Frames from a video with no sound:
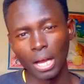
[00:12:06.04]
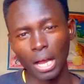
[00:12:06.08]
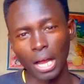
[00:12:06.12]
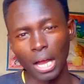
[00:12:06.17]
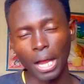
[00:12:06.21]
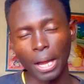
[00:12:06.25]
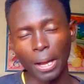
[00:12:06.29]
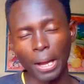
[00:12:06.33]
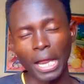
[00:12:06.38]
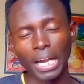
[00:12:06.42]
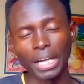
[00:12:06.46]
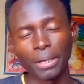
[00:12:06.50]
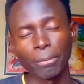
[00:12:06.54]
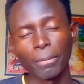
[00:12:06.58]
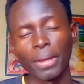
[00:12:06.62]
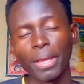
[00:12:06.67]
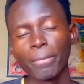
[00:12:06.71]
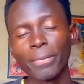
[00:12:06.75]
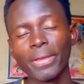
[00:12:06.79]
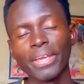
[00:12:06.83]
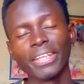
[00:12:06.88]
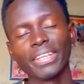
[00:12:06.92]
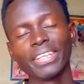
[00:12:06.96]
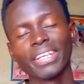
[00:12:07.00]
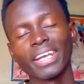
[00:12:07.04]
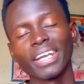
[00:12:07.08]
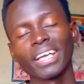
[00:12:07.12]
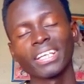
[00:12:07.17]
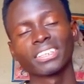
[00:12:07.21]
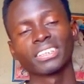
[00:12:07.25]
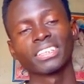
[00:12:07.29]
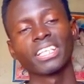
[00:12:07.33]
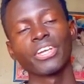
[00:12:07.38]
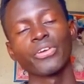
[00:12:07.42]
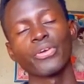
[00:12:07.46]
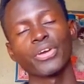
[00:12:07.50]
and maybe the
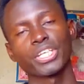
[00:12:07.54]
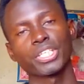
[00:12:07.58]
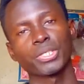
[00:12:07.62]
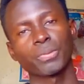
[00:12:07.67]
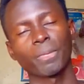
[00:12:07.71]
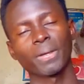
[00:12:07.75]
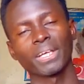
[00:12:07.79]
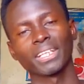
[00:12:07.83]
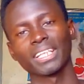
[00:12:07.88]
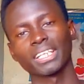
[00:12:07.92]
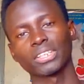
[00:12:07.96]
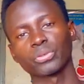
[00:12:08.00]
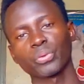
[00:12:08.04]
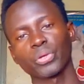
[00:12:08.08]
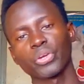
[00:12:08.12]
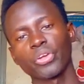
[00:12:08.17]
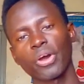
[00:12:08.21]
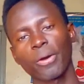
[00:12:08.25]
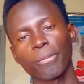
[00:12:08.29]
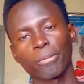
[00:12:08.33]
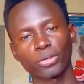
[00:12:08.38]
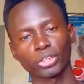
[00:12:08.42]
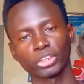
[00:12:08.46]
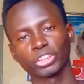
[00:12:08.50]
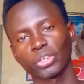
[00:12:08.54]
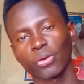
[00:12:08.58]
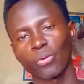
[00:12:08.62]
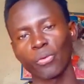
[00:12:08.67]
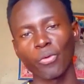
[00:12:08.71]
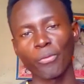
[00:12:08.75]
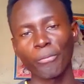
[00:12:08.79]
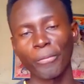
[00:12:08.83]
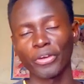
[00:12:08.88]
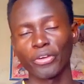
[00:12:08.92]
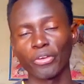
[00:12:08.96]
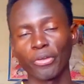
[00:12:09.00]
next day you expect that when you approach a
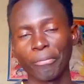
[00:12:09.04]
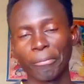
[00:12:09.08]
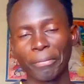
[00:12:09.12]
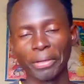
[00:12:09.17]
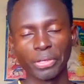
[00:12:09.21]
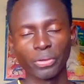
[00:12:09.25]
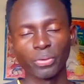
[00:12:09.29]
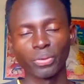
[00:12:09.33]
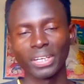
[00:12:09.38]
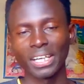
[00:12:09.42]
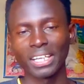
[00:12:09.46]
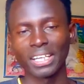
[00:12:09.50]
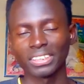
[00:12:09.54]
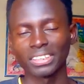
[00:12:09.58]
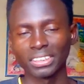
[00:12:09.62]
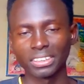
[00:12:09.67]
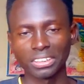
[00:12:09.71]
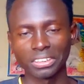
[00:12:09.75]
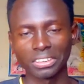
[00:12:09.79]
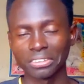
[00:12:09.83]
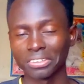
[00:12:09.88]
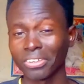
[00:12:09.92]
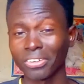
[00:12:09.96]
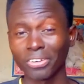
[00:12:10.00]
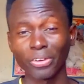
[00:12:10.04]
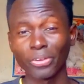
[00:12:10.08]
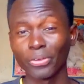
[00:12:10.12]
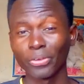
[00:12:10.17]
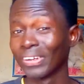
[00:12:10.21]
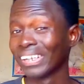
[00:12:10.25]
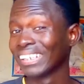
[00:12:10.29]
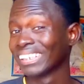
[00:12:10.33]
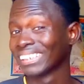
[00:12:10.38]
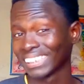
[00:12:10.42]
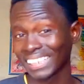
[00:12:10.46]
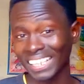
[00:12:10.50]
woman you'll be good at it. No,
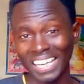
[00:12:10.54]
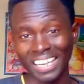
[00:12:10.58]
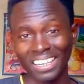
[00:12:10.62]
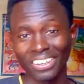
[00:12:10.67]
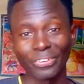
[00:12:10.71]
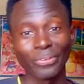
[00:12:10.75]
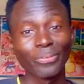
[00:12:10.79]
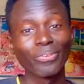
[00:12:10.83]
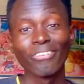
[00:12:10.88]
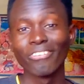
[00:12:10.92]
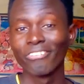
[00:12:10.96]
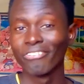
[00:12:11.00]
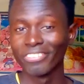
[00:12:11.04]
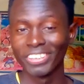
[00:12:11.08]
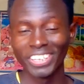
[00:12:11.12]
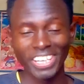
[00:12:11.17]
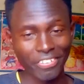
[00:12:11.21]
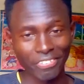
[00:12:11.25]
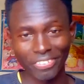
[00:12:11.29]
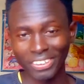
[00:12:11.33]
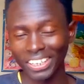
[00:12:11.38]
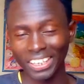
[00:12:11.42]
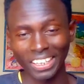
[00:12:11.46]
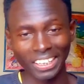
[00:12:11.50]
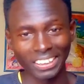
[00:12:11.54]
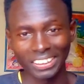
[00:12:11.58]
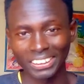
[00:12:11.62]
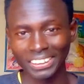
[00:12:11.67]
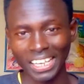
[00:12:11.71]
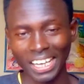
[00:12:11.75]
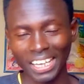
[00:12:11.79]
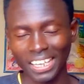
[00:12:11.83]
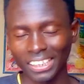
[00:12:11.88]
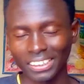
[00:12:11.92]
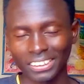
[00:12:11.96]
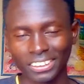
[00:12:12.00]
you will suck. You'll definitely
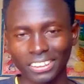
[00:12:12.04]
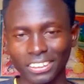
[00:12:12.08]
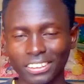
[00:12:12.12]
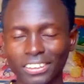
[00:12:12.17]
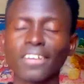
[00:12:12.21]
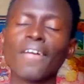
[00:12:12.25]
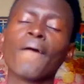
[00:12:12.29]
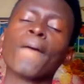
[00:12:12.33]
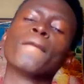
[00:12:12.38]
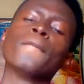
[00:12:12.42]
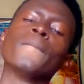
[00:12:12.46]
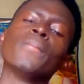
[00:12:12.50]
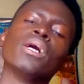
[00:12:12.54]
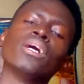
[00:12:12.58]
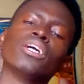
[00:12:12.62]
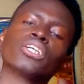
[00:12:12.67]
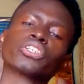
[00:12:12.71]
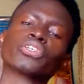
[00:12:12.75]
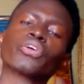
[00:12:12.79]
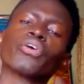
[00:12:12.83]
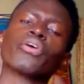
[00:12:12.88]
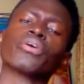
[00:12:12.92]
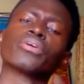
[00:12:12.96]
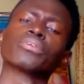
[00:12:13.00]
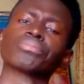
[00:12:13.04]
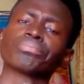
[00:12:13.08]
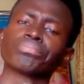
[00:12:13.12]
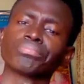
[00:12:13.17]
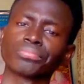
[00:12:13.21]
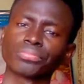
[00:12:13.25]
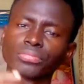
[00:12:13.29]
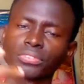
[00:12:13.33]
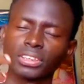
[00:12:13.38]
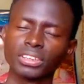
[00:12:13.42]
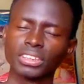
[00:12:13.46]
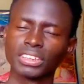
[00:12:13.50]
suck at it. So
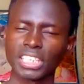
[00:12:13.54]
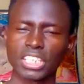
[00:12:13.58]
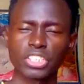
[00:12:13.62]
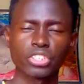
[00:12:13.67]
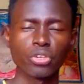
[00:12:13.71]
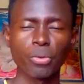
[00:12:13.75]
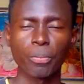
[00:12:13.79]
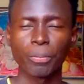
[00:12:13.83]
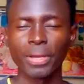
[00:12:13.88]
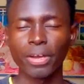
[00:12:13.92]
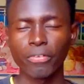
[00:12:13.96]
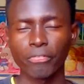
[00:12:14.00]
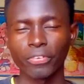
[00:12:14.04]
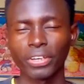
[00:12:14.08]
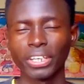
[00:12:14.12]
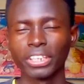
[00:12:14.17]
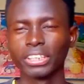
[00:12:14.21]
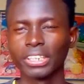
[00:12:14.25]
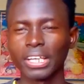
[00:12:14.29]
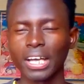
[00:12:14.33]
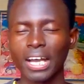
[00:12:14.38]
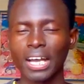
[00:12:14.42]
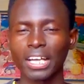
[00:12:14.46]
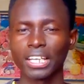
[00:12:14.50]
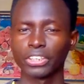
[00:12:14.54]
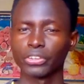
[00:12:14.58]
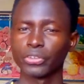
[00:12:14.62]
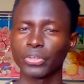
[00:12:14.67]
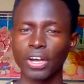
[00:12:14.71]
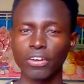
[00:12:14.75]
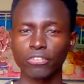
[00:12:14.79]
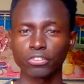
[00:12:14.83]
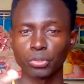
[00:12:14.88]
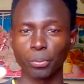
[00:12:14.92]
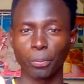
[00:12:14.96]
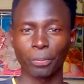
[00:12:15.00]
just don't be afraid. You
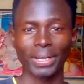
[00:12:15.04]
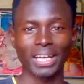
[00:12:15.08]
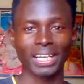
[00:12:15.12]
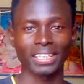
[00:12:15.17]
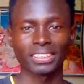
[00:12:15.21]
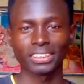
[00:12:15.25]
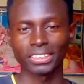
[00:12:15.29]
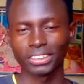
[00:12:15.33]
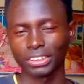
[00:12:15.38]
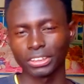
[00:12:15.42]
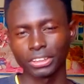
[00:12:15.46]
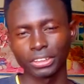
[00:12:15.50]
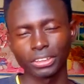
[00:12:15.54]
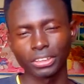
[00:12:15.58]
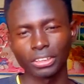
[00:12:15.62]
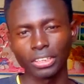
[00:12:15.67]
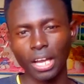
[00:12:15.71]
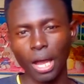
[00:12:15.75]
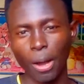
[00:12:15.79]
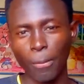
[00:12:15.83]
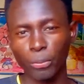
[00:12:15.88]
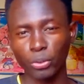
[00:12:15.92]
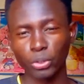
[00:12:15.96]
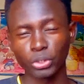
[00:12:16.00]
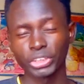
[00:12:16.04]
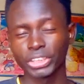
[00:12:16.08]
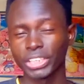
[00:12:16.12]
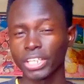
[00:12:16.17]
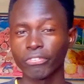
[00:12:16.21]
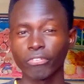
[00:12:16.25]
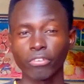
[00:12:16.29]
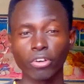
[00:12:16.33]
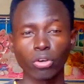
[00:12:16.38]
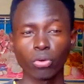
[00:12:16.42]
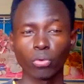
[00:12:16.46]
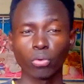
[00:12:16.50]
have to practice. Approach
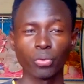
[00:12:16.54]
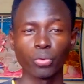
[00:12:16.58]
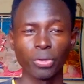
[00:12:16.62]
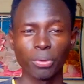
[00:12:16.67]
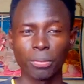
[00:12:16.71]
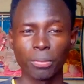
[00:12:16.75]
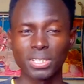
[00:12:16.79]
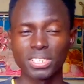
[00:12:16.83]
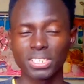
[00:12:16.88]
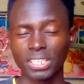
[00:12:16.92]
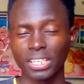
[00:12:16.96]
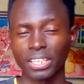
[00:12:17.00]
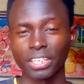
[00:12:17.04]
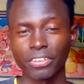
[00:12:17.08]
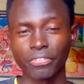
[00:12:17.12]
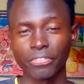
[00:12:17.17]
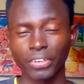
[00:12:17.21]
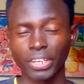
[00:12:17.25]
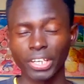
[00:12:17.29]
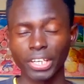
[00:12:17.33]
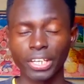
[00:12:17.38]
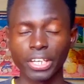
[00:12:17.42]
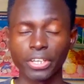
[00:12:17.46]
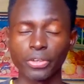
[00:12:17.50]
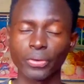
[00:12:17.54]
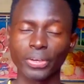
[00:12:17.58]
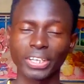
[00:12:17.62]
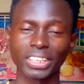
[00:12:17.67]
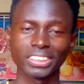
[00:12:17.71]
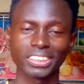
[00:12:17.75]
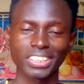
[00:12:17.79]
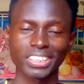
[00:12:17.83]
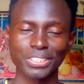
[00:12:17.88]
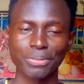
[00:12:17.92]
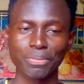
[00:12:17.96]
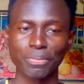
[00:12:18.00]
several women at different days. You
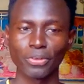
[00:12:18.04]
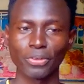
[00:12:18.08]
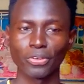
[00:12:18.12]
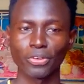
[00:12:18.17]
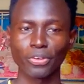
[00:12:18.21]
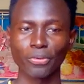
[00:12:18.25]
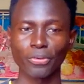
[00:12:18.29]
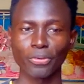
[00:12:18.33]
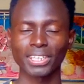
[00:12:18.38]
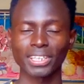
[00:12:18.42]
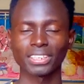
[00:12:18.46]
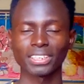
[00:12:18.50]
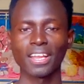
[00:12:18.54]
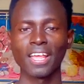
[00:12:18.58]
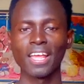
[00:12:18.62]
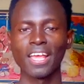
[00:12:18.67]
can just, you know what?